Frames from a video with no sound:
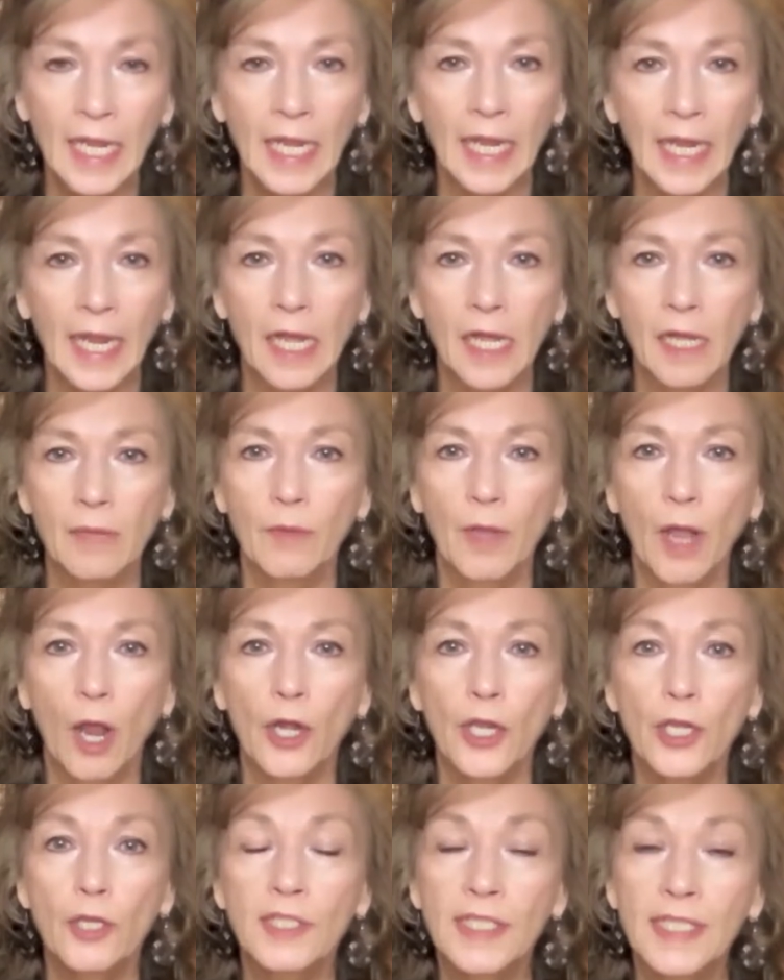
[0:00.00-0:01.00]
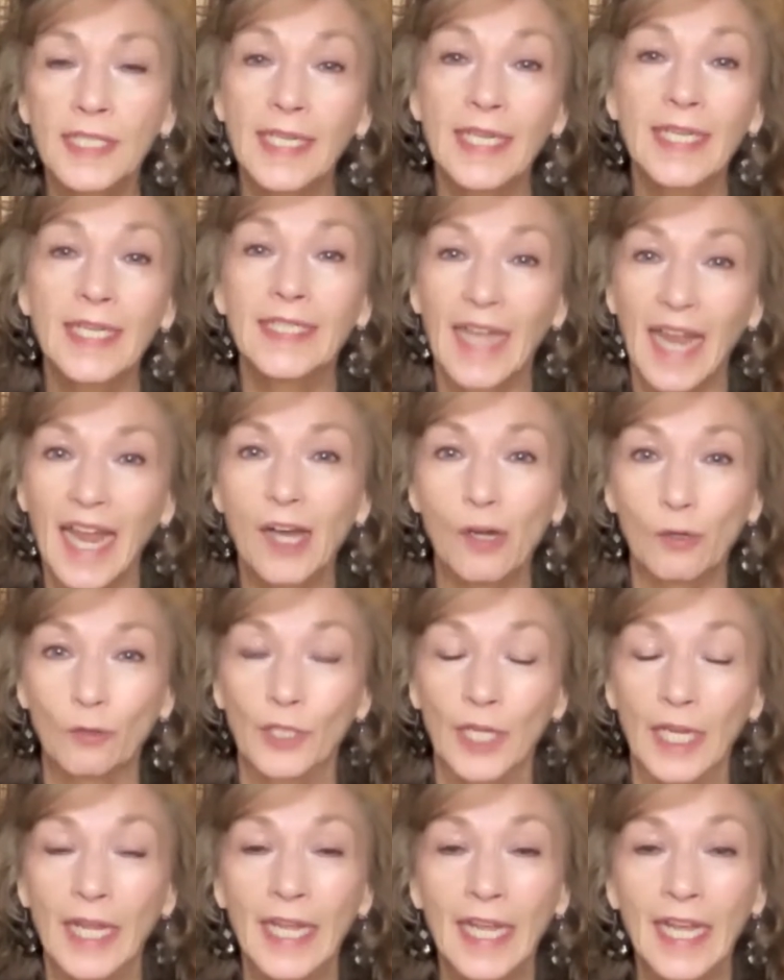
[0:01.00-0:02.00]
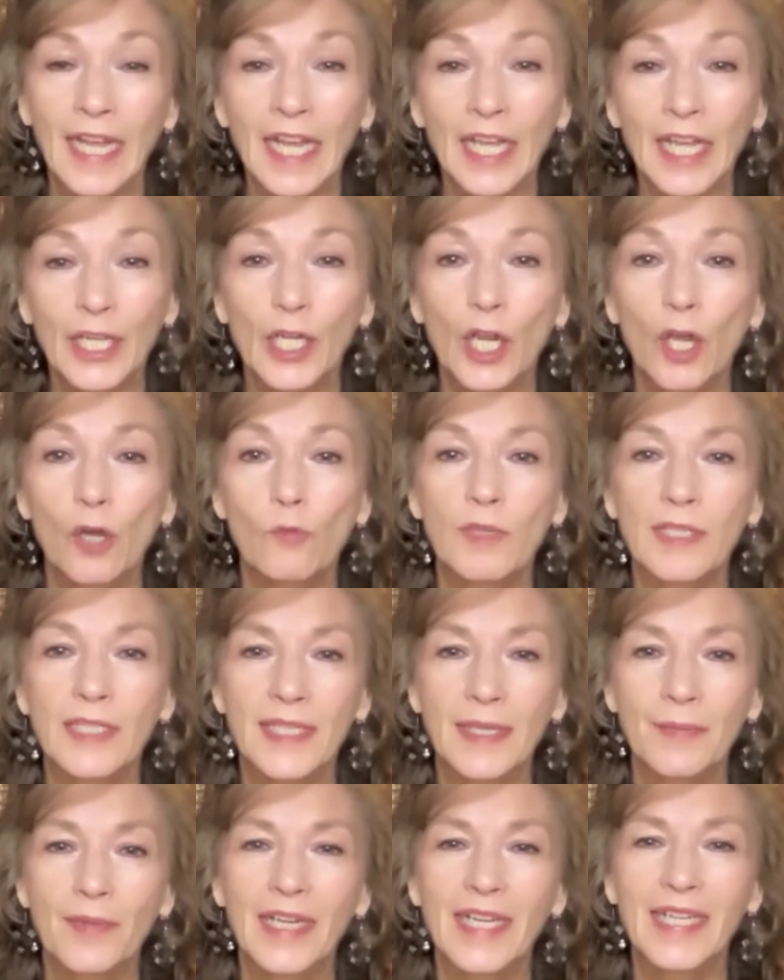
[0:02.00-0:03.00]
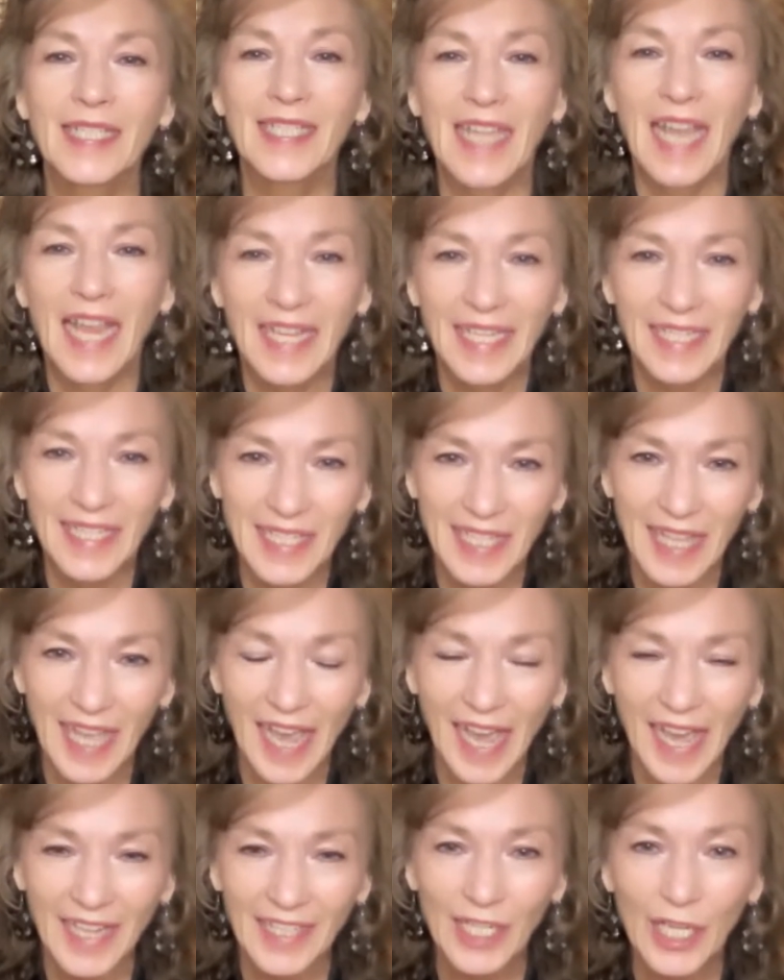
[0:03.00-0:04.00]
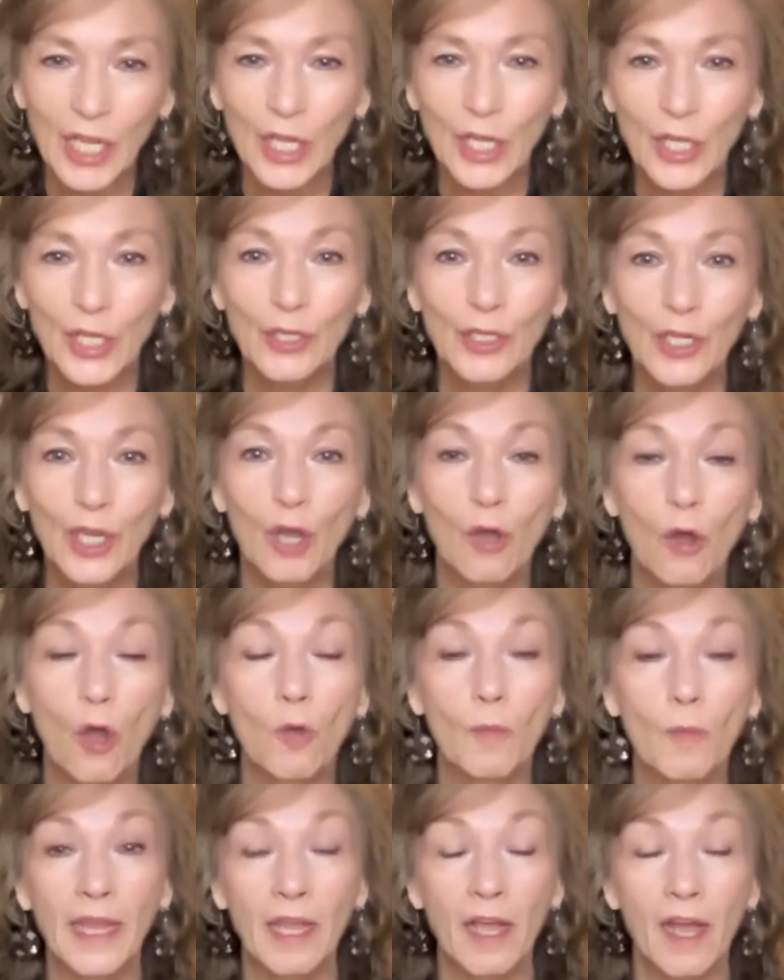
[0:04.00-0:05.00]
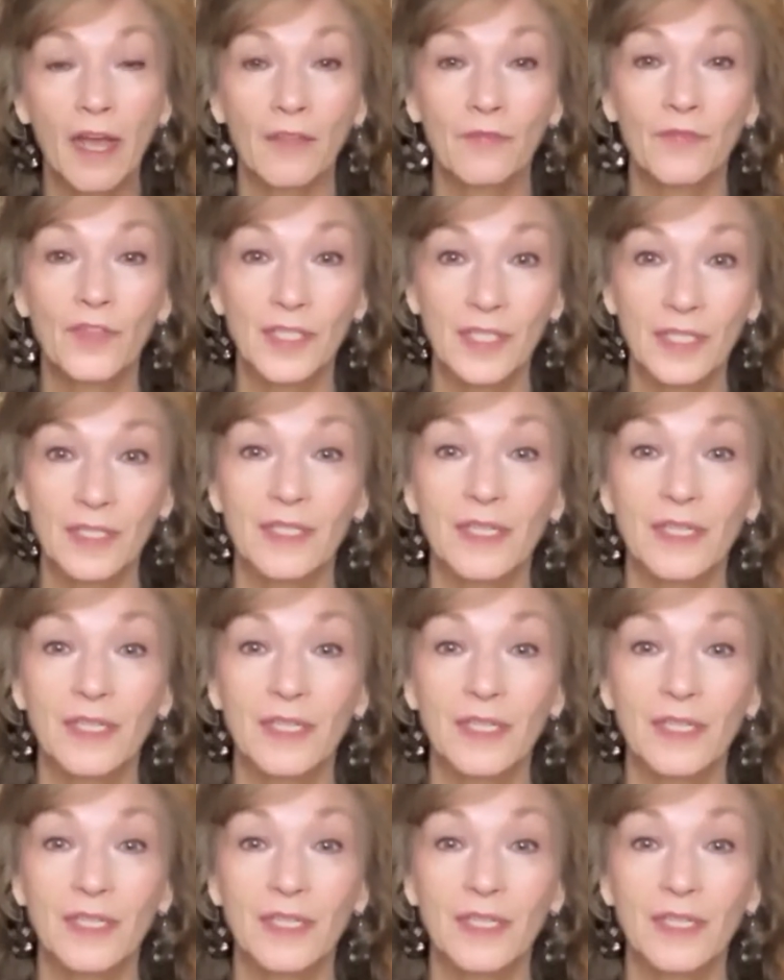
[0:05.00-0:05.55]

Are you sitting down?" When somebody says that, oh my God, this is